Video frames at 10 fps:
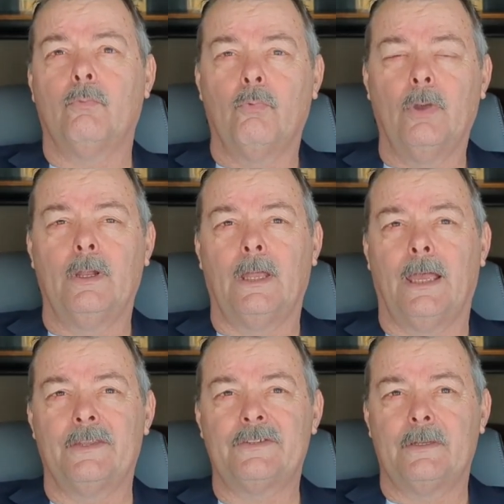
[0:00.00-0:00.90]

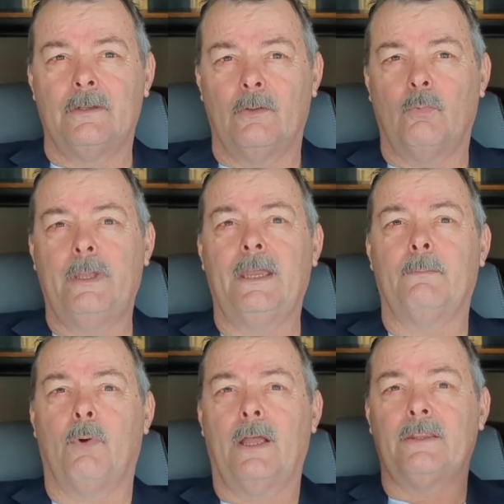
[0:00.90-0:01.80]
realized that we
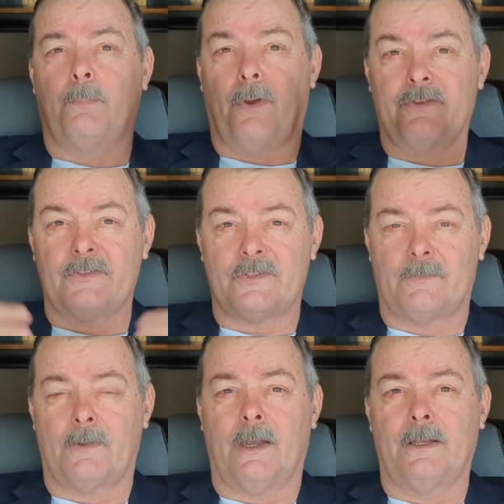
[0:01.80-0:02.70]
had brought the presence
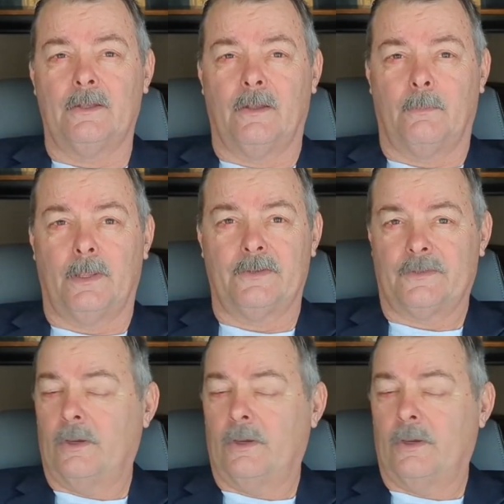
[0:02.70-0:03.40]
of God into the place.